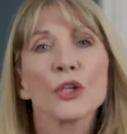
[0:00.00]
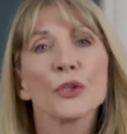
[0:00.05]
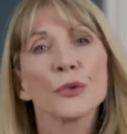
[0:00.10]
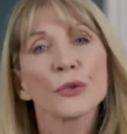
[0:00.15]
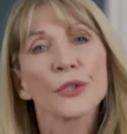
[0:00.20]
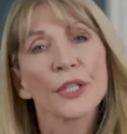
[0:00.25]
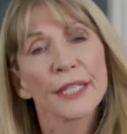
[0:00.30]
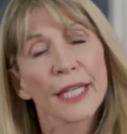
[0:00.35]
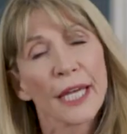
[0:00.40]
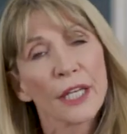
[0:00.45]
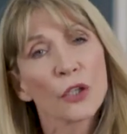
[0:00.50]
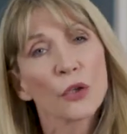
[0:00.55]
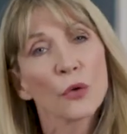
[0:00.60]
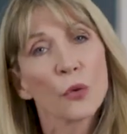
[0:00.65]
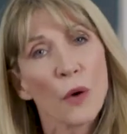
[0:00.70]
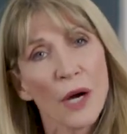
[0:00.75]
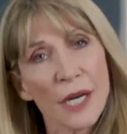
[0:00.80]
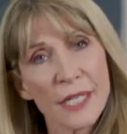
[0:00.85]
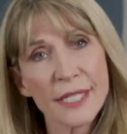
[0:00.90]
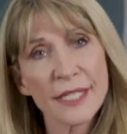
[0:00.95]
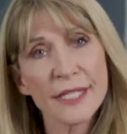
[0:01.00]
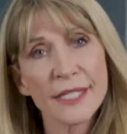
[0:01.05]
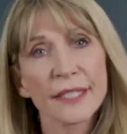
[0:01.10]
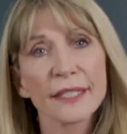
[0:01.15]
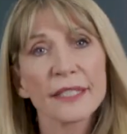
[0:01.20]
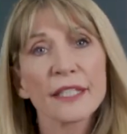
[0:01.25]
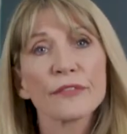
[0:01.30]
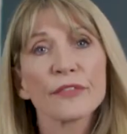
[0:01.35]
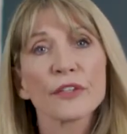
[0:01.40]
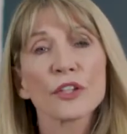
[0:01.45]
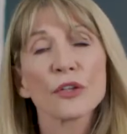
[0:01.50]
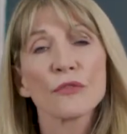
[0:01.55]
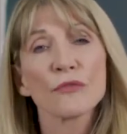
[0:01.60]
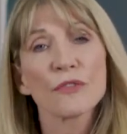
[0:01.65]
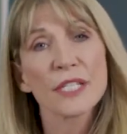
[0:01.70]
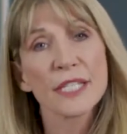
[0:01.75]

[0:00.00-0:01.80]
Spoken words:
you can get quite a significant